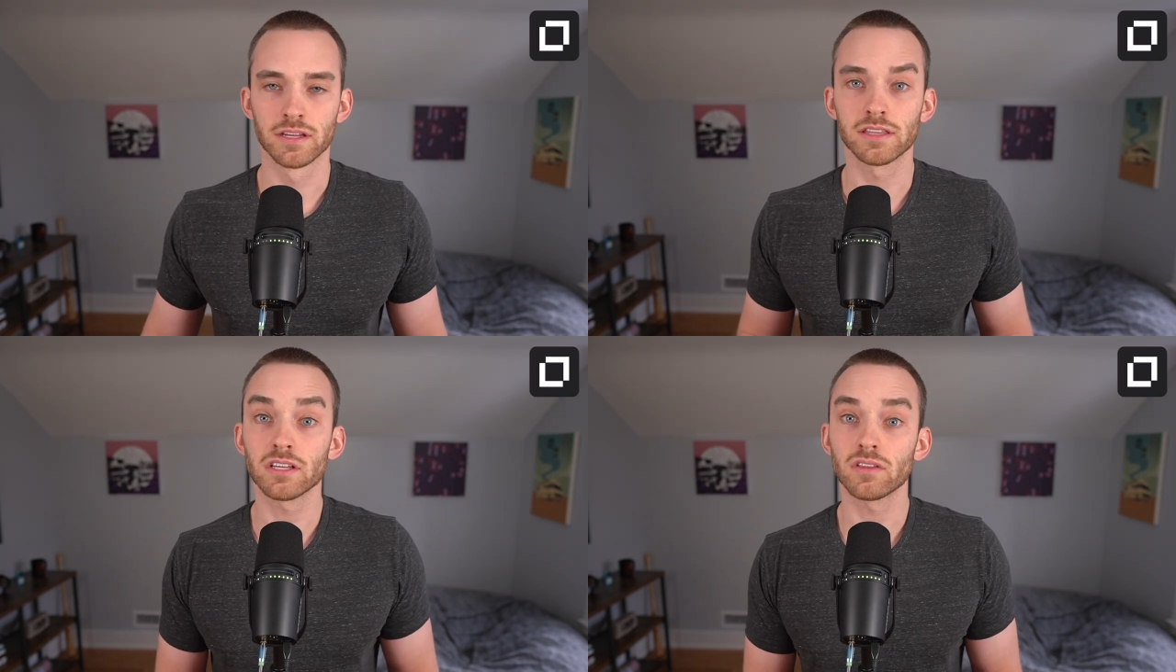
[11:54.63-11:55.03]

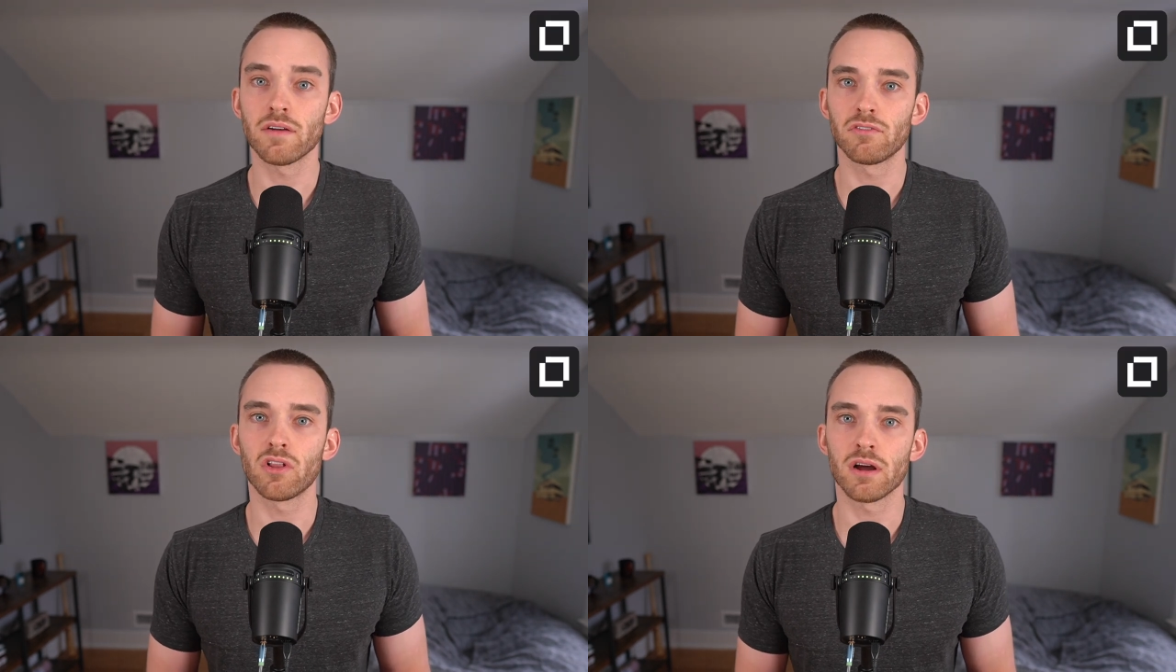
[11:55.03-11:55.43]
Get the
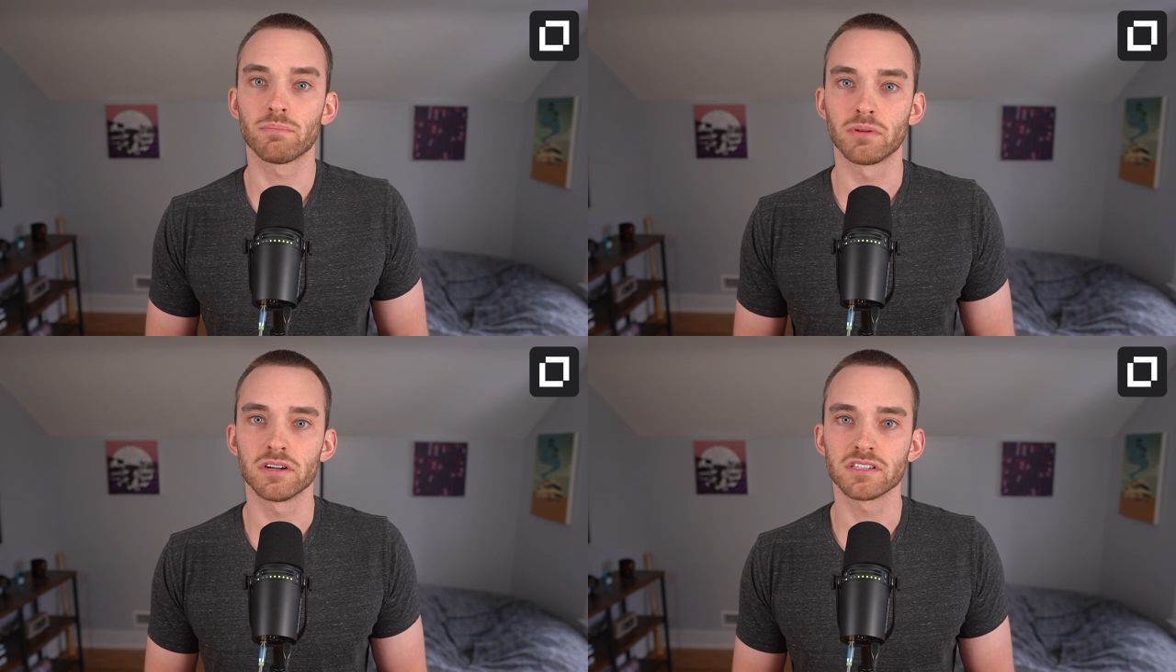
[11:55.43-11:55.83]
Level Lock
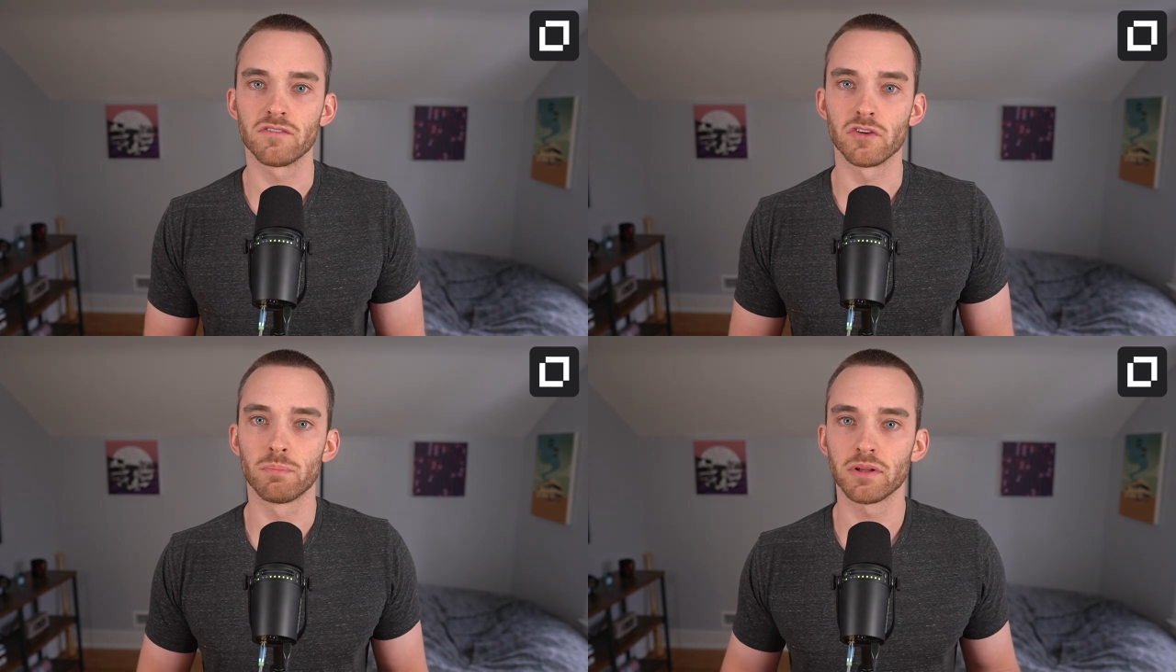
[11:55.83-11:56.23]
Plus
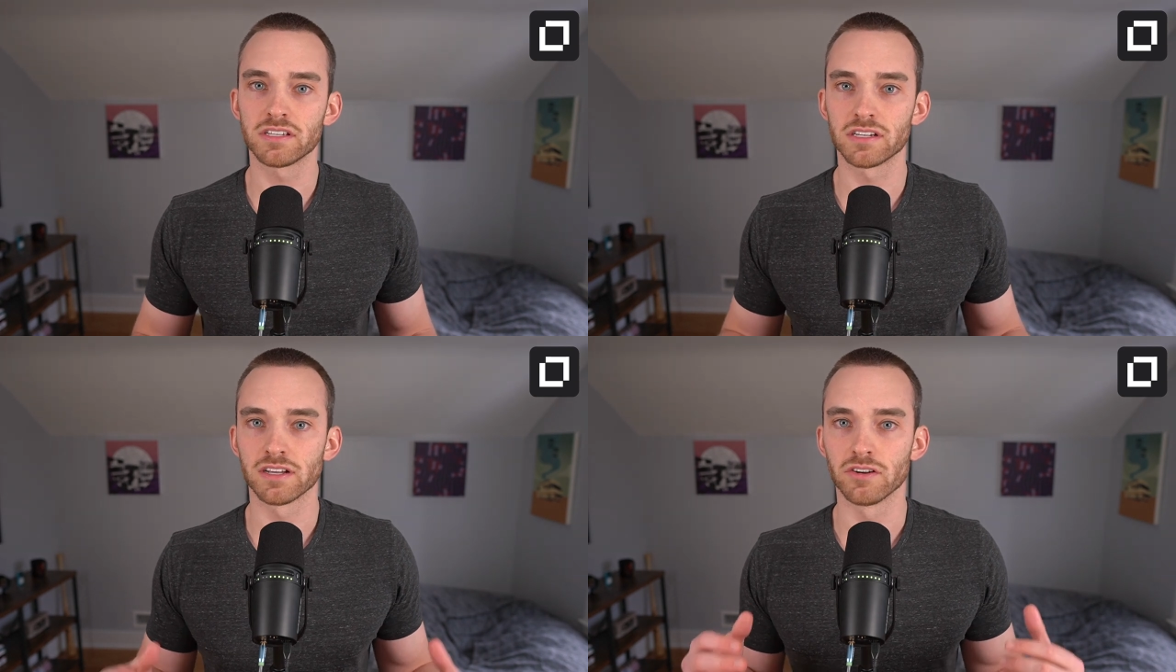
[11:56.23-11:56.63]
if you
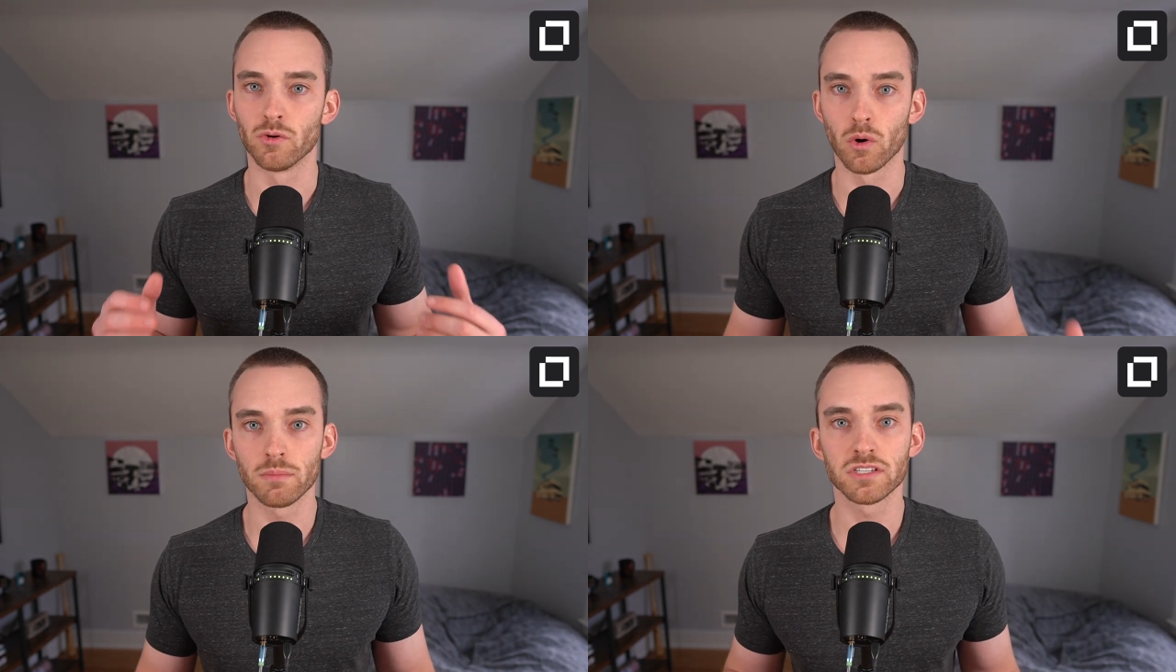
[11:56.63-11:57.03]
place an
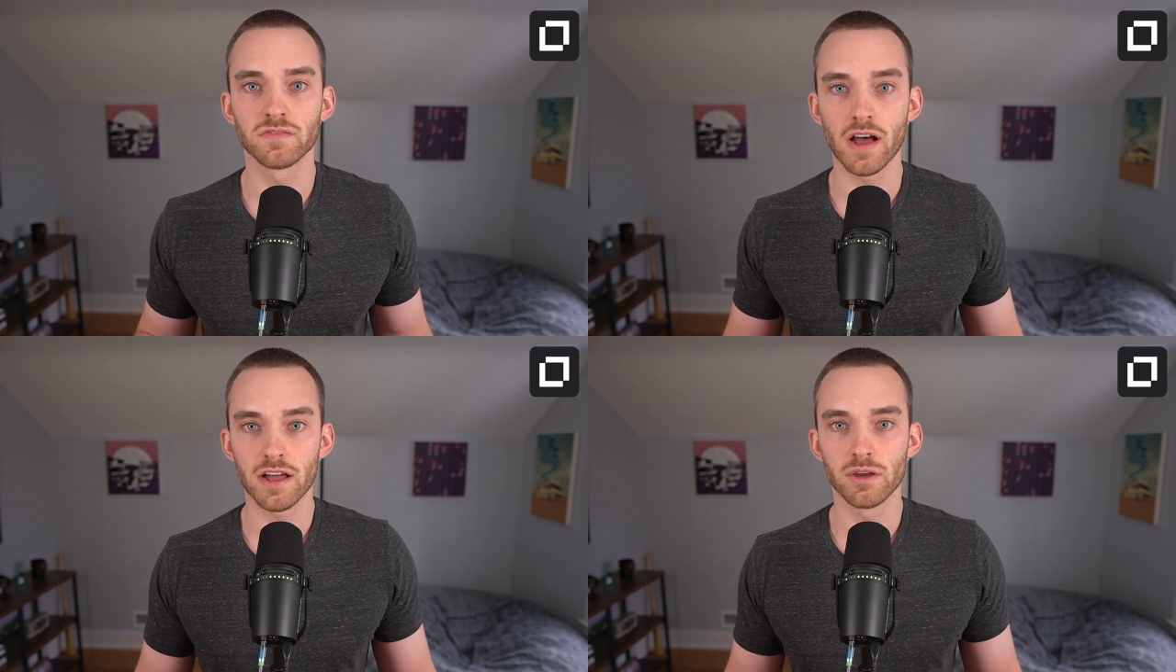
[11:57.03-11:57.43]
enormous
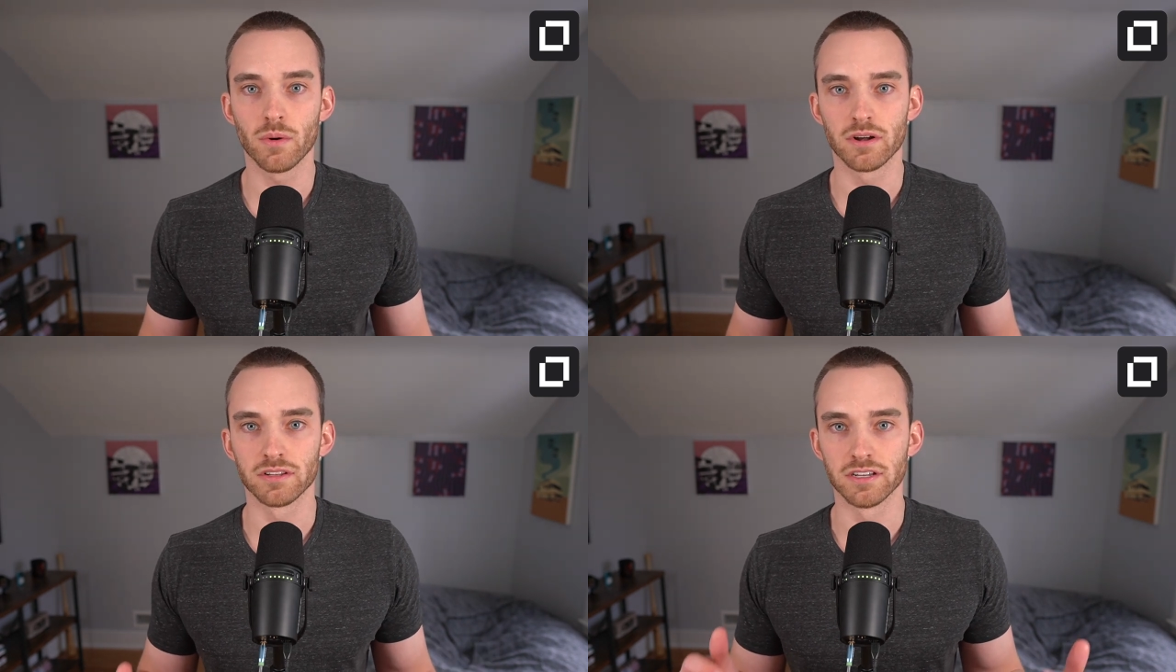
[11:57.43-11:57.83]
value
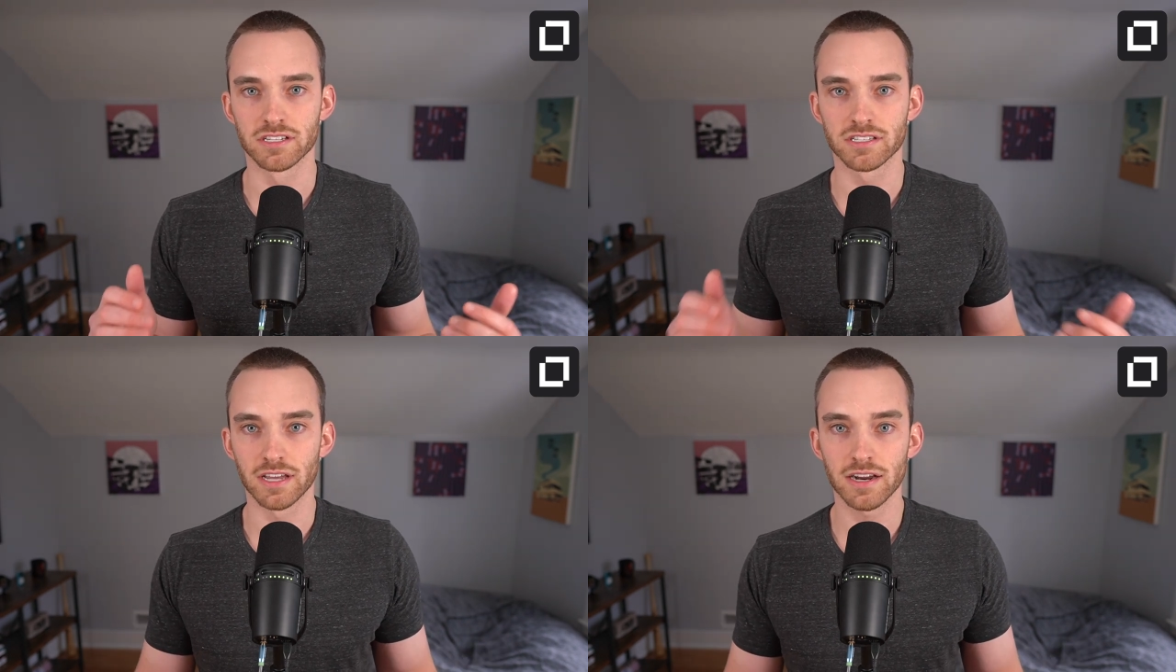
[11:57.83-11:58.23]
on
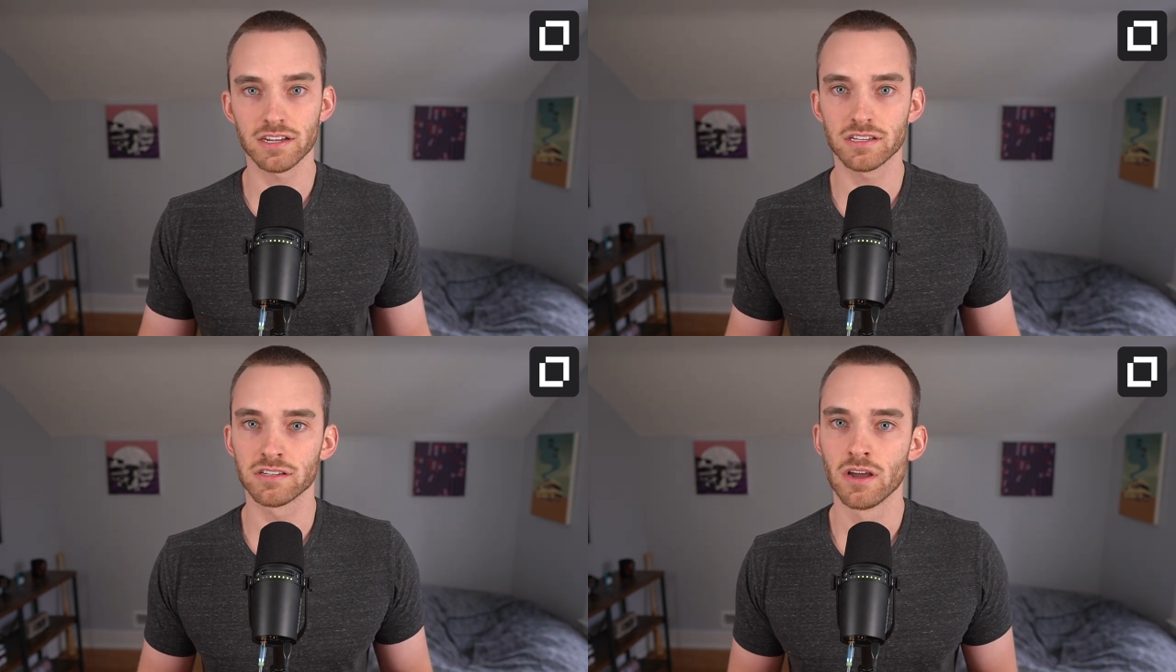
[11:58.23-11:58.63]

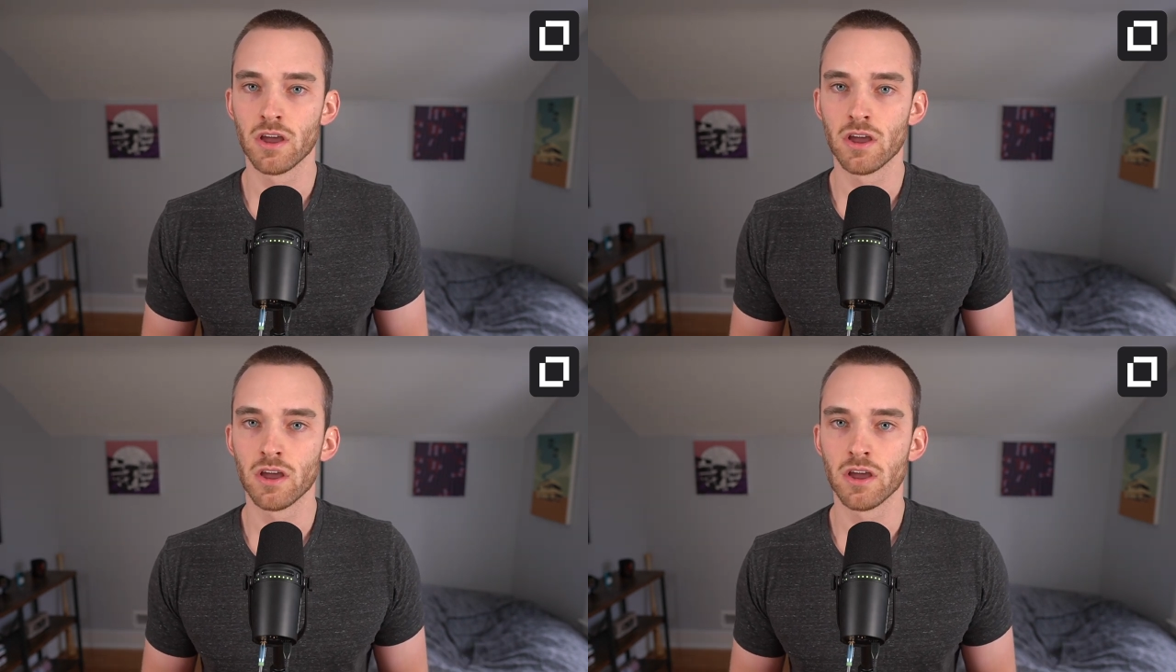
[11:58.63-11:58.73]
aesthetics,